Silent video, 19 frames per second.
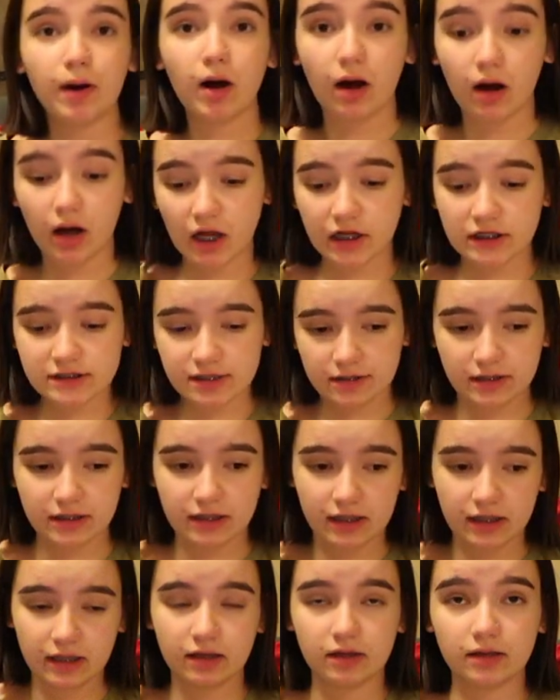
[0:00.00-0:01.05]
pause
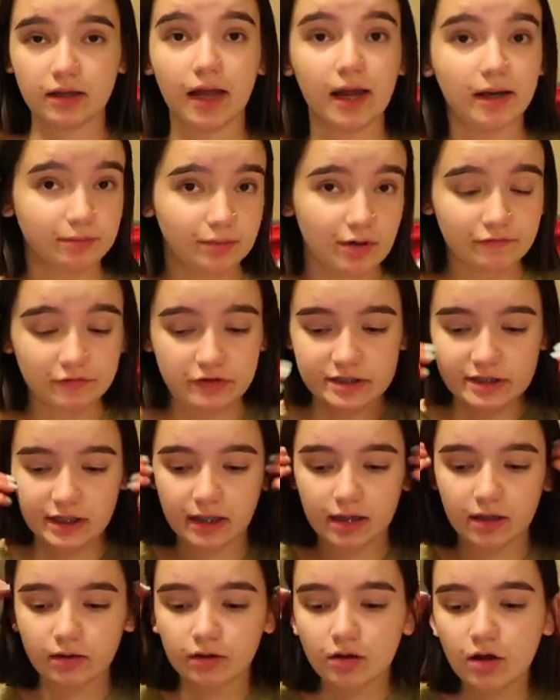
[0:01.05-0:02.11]
the camera for a
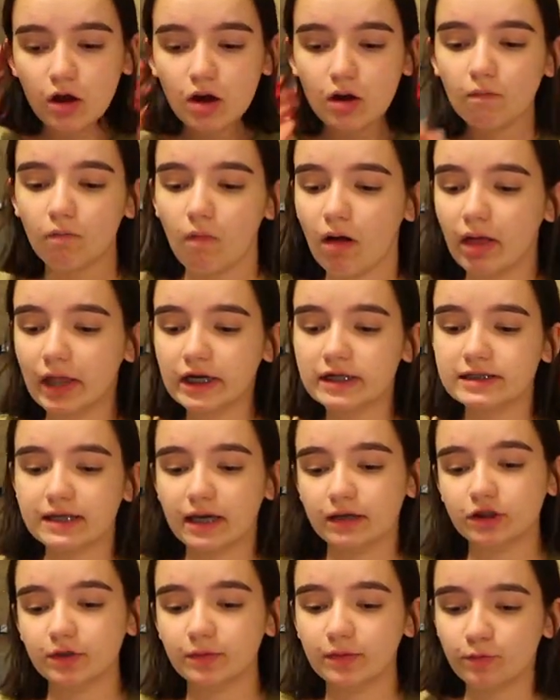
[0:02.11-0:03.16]
second while I just
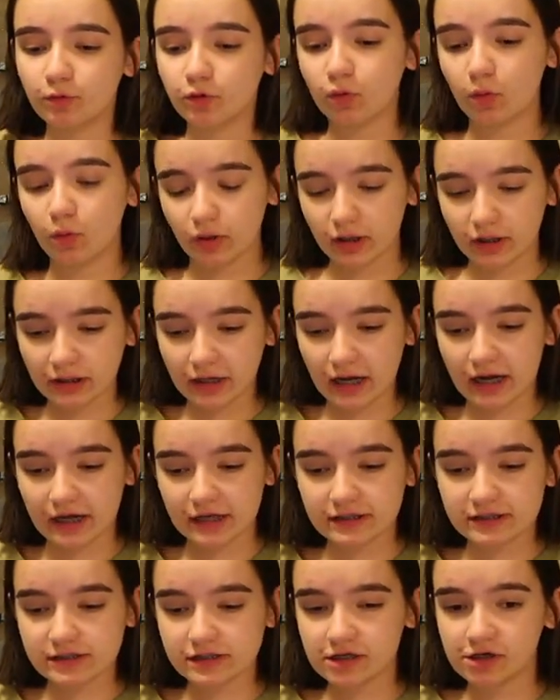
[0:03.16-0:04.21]
get a little bit more
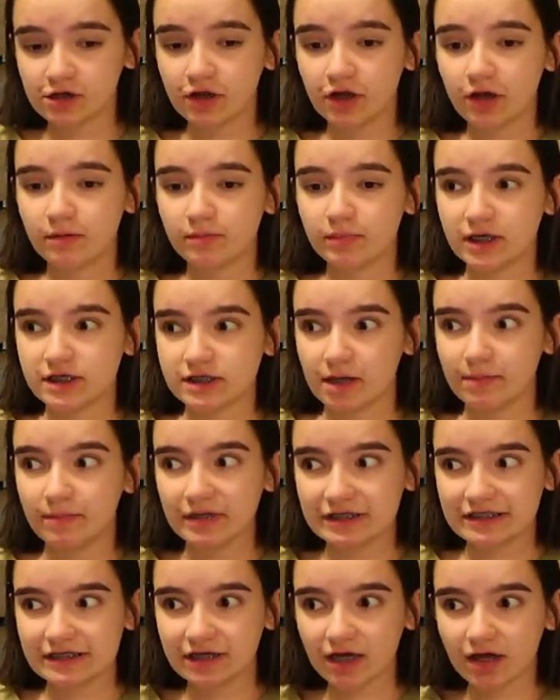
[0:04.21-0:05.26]
organized, because I'm
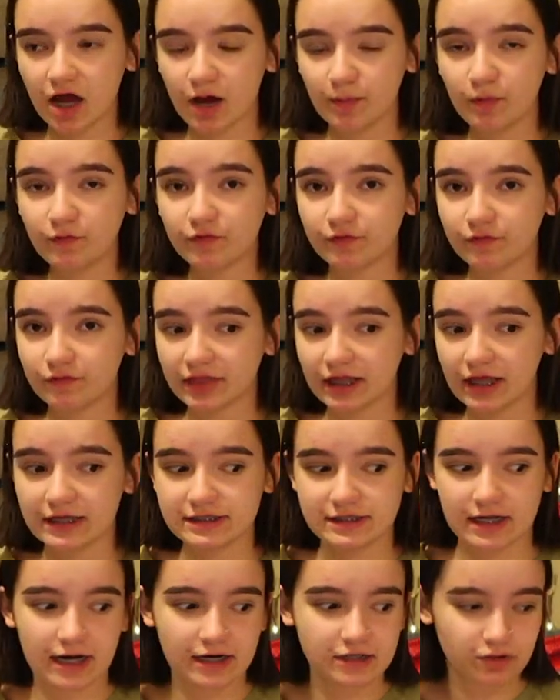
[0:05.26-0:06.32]
missing a couple of different
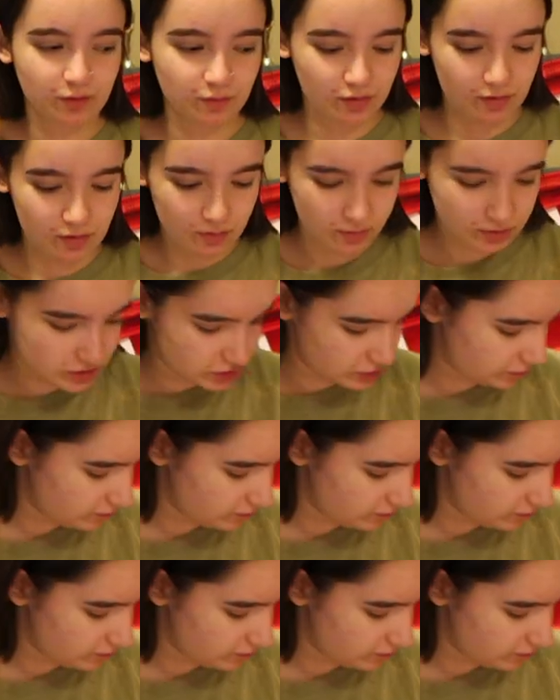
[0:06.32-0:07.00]
things and I don't know what to